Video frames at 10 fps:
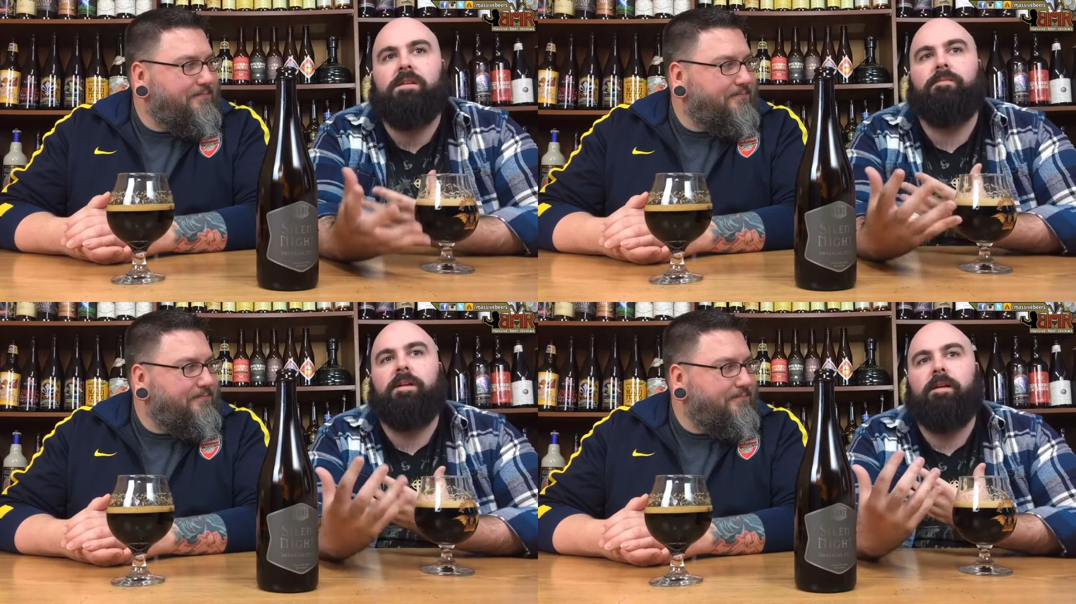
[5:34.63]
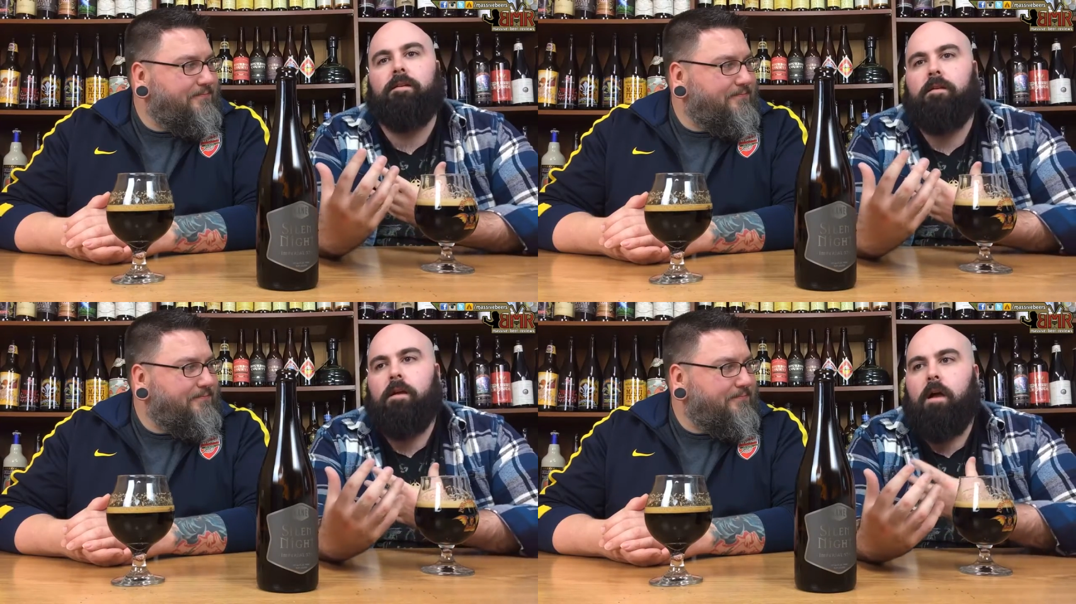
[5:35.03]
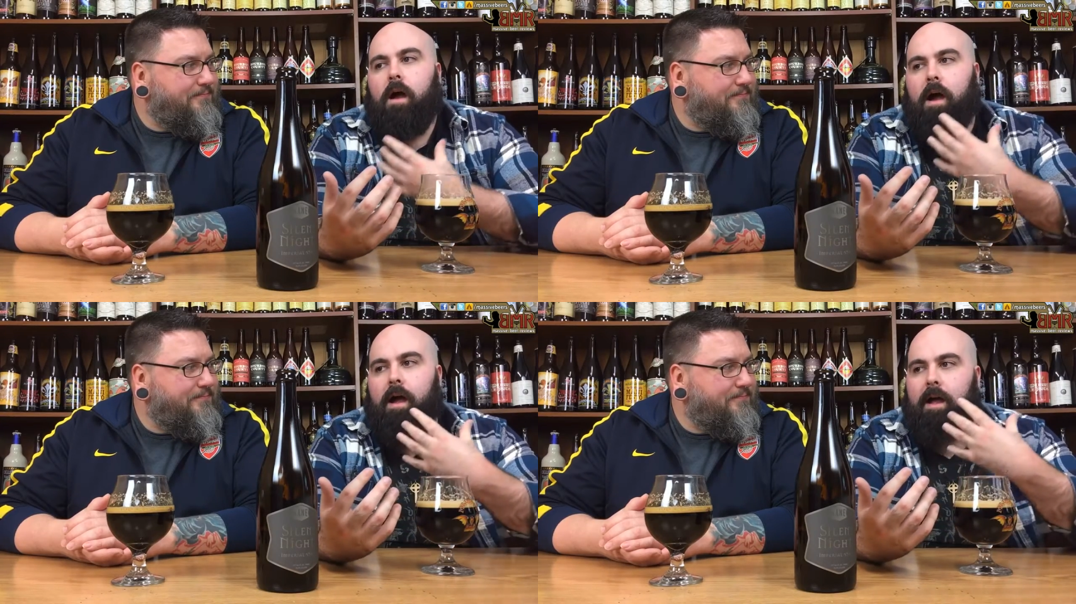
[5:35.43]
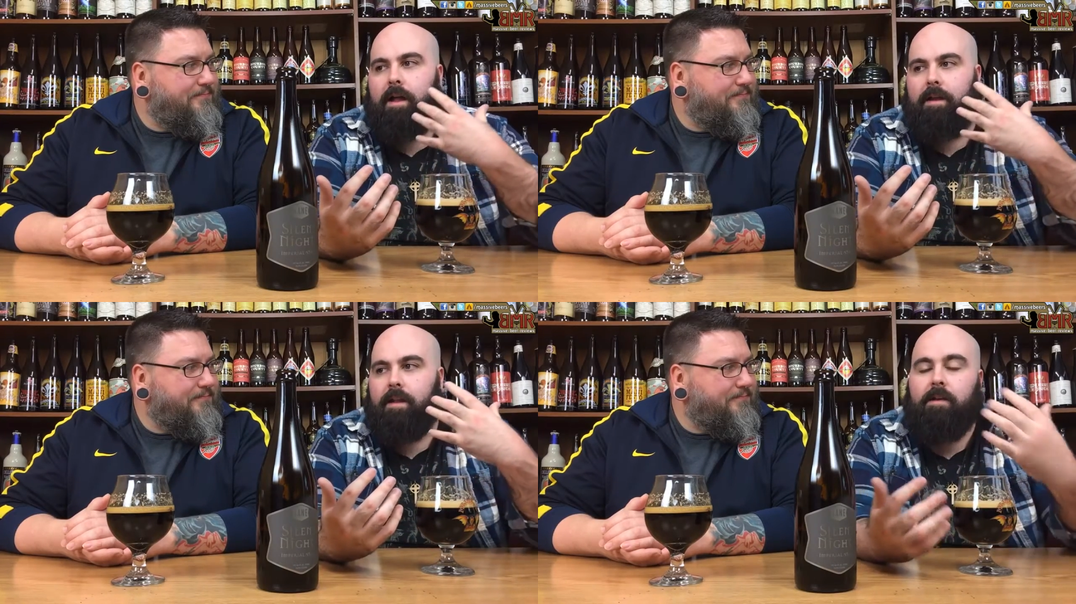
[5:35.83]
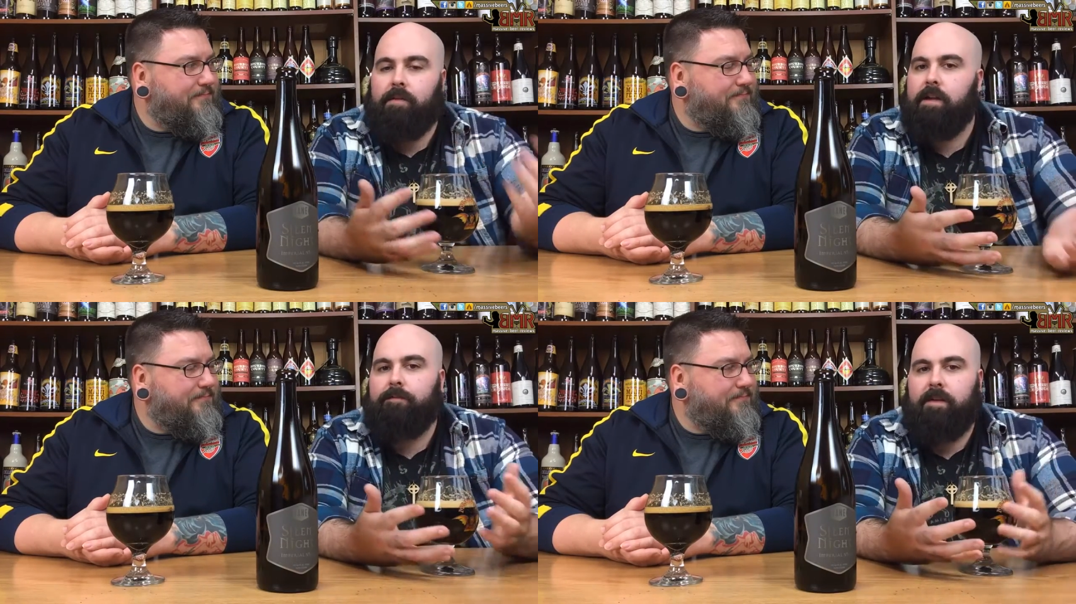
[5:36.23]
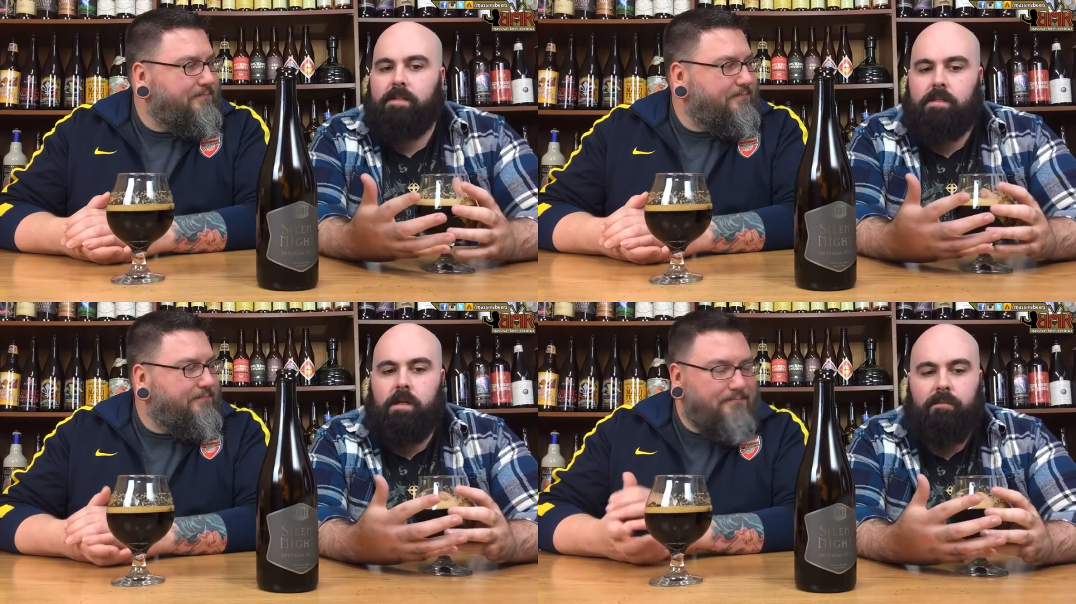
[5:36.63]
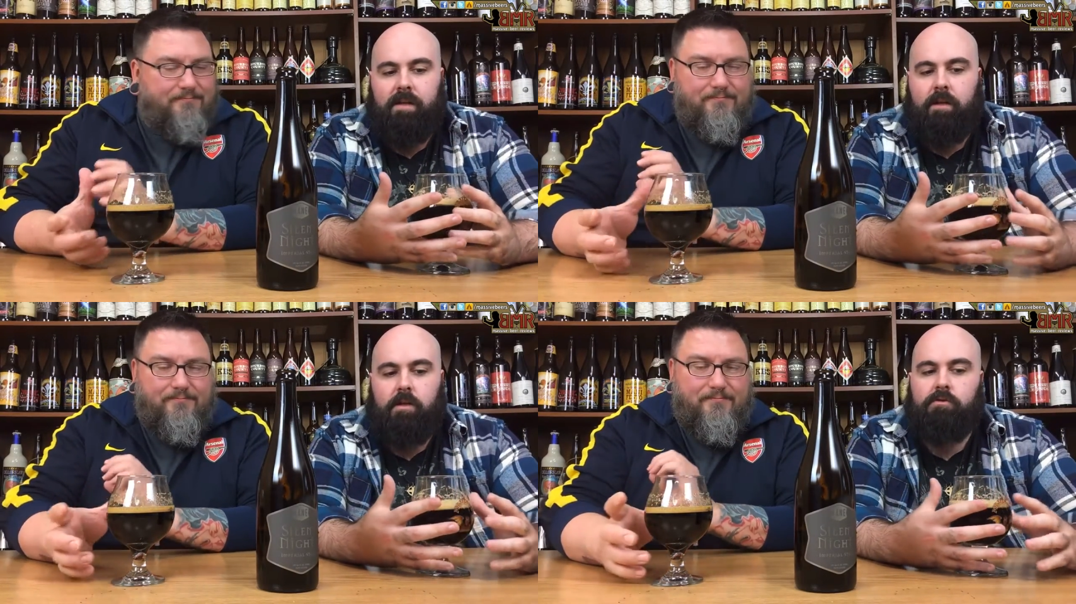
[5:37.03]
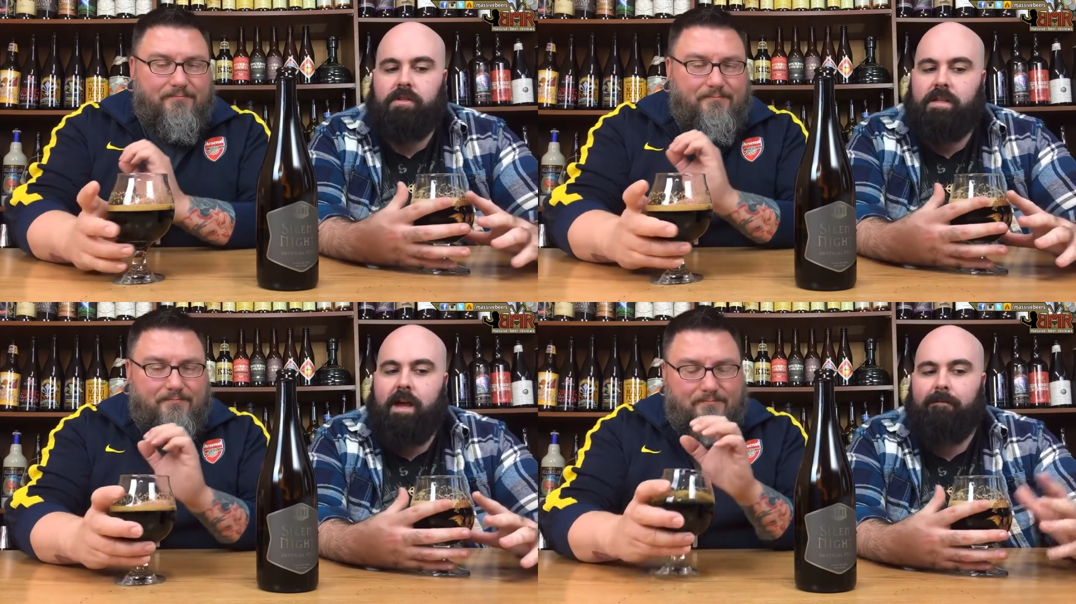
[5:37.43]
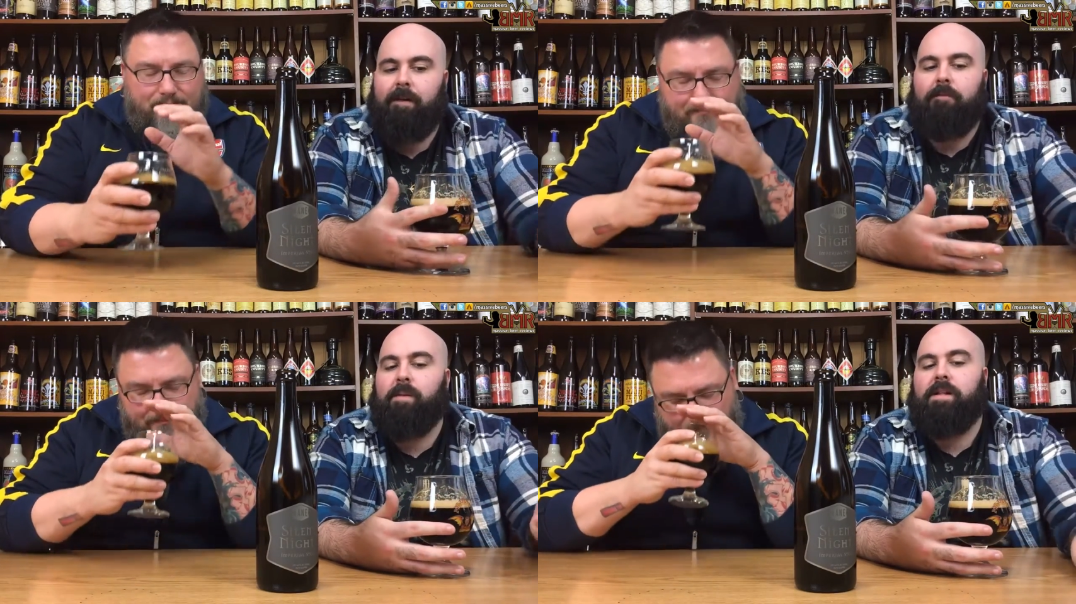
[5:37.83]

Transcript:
Speaker 1: something, and even if it's something that you just had 5